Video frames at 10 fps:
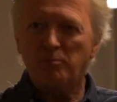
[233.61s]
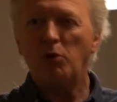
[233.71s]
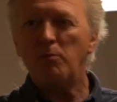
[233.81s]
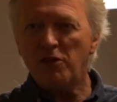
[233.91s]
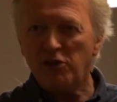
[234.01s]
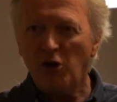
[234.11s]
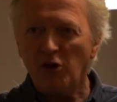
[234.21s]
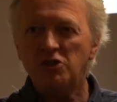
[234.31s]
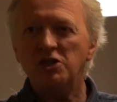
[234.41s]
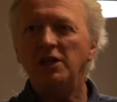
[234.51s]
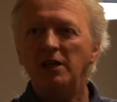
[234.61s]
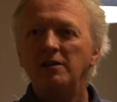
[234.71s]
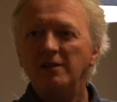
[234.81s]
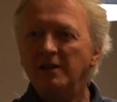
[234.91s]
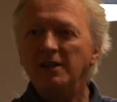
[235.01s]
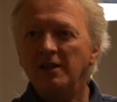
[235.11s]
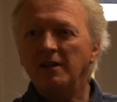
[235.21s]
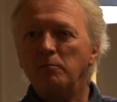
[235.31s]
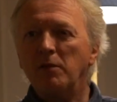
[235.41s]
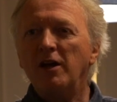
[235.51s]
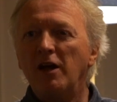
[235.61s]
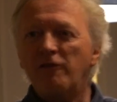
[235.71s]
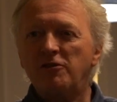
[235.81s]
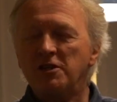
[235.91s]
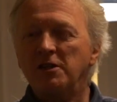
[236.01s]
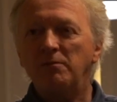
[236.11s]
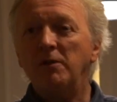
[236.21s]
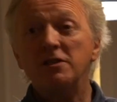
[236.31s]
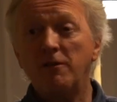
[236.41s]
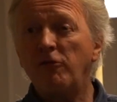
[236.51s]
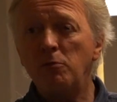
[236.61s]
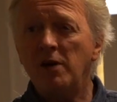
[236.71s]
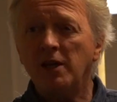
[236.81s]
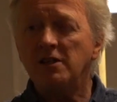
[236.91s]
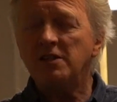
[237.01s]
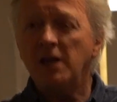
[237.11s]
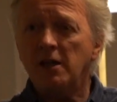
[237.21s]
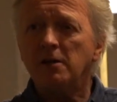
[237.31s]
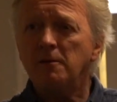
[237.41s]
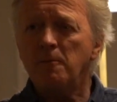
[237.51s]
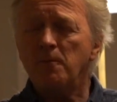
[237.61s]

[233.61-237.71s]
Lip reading: Brought my theology and my life as a filmmaker together.